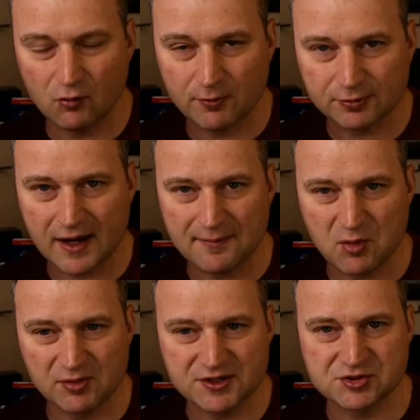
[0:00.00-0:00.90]
will
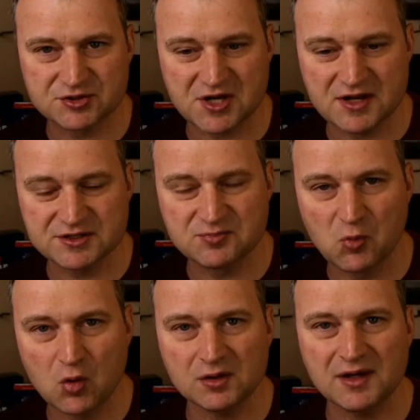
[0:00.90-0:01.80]
probably change
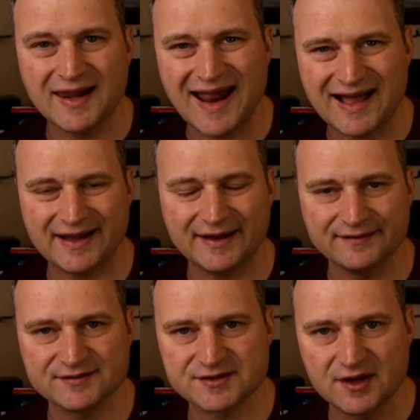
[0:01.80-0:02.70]
more
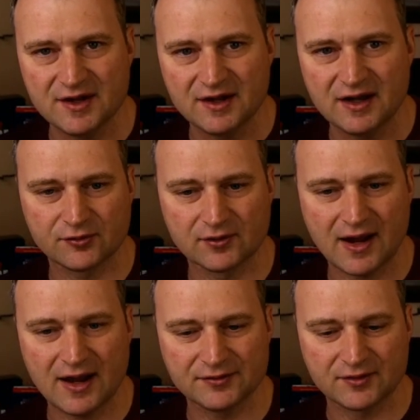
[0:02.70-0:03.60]
lives
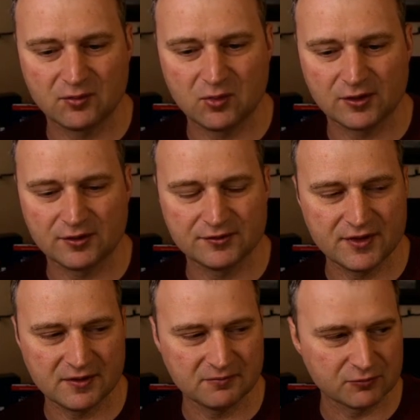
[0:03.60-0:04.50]
throughout the
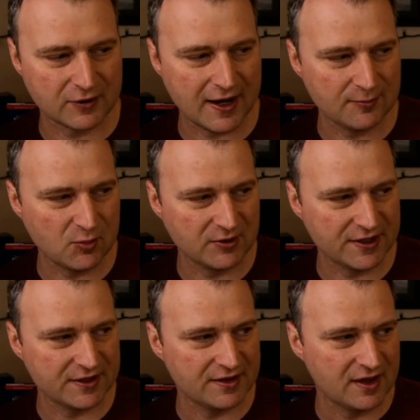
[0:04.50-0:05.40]
world than
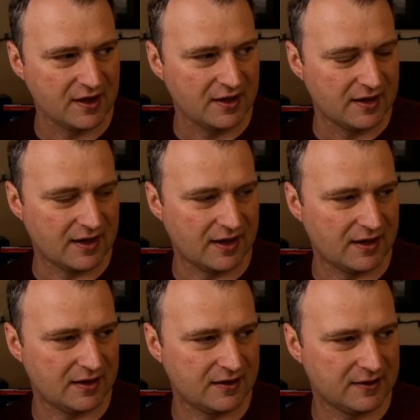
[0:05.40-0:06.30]
probably,
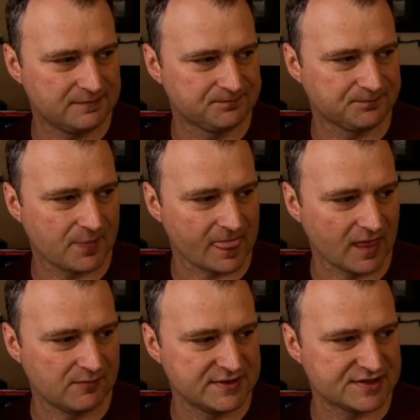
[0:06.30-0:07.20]
let
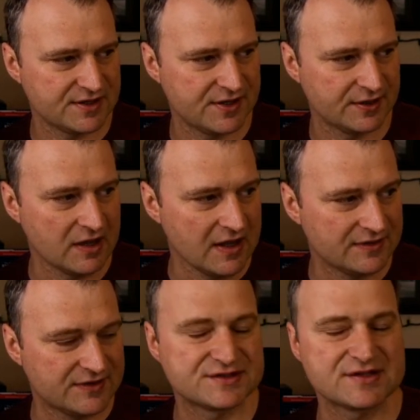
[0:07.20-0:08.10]
me see here,
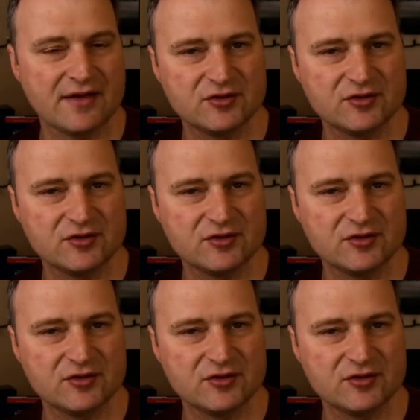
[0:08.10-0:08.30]
the